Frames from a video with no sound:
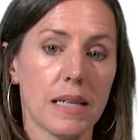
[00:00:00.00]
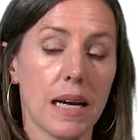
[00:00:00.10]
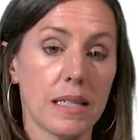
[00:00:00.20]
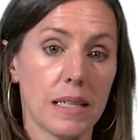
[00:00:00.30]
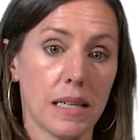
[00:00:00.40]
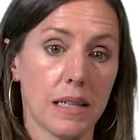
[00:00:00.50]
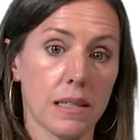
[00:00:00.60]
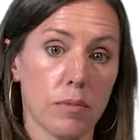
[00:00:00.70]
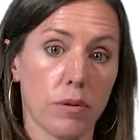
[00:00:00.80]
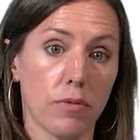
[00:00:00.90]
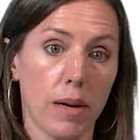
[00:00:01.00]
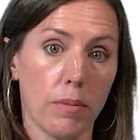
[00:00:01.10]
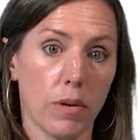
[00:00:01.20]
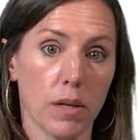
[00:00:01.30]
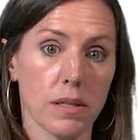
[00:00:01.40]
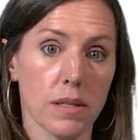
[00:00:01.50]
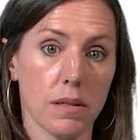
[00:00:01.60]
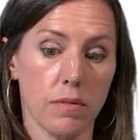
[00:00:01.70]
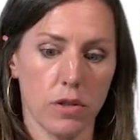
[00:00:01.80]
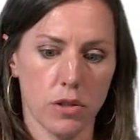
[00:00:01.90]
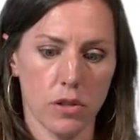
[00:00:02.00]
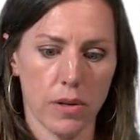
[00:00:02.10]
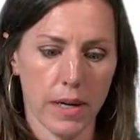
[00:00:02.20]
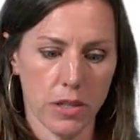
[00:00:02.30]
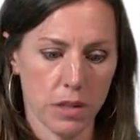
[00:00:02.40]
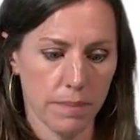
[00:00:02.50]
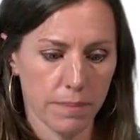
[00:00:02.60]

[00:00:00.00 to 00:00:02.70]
testing conceptual frameworks is a future direction.